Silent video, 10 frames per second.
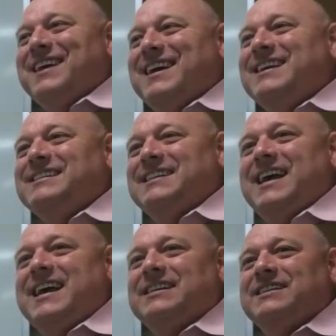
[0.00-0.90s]
he
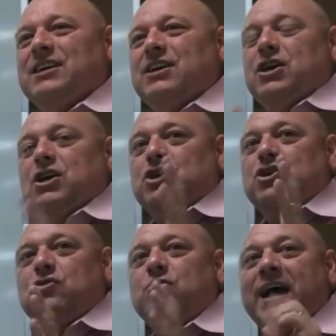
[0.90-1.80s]
says,
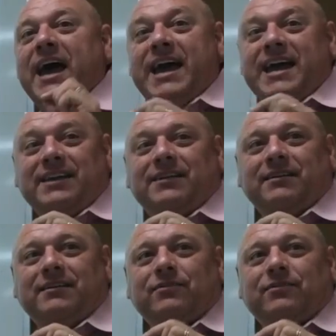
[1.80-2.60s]
You hate